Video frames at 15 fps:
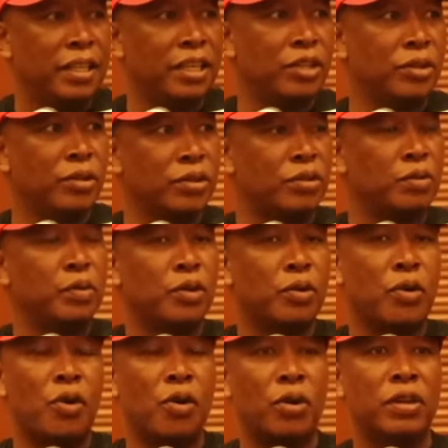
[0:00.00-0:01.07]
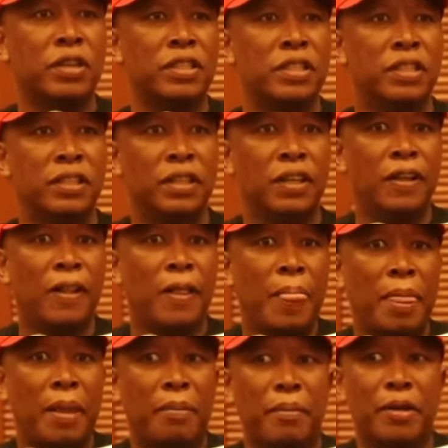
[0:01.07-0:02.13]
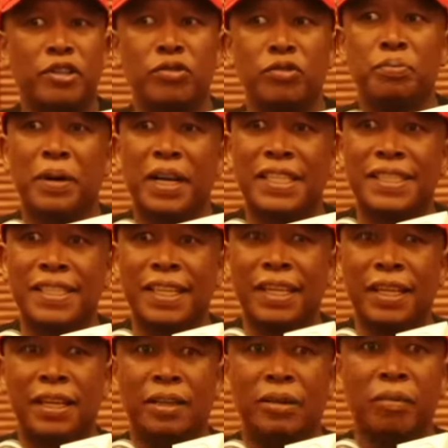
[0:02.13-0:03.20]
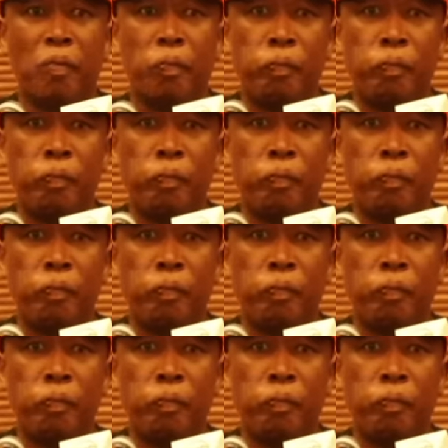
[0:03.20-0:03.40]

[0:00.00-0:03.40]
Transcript: It used to be called Masupatsela.